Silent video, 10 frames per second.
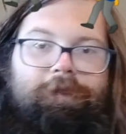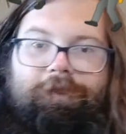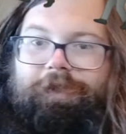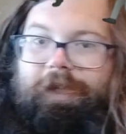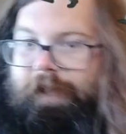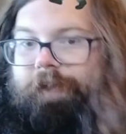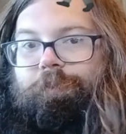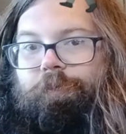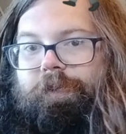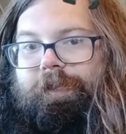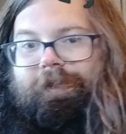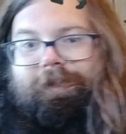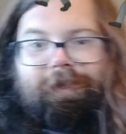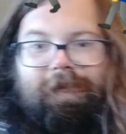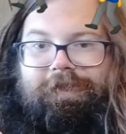the onboarding
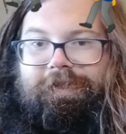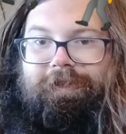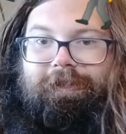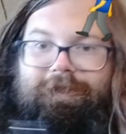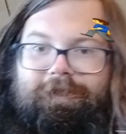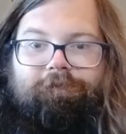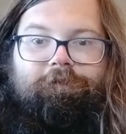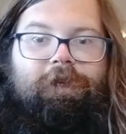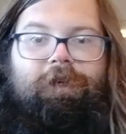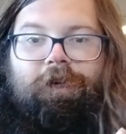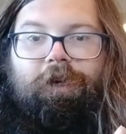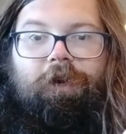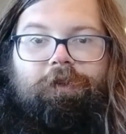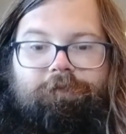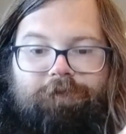and just leave
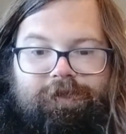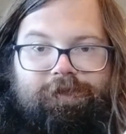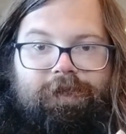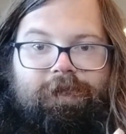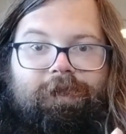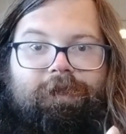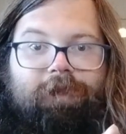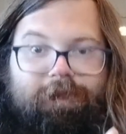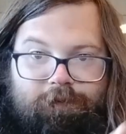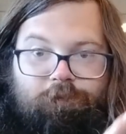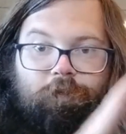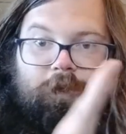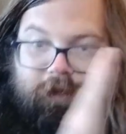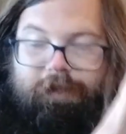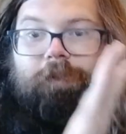all of this
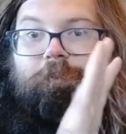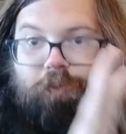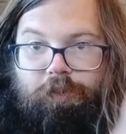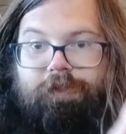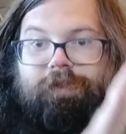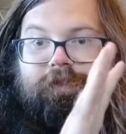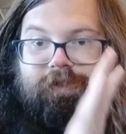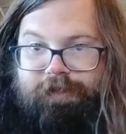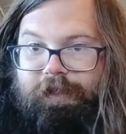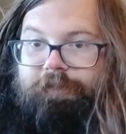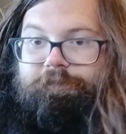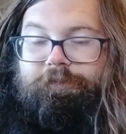really important stuff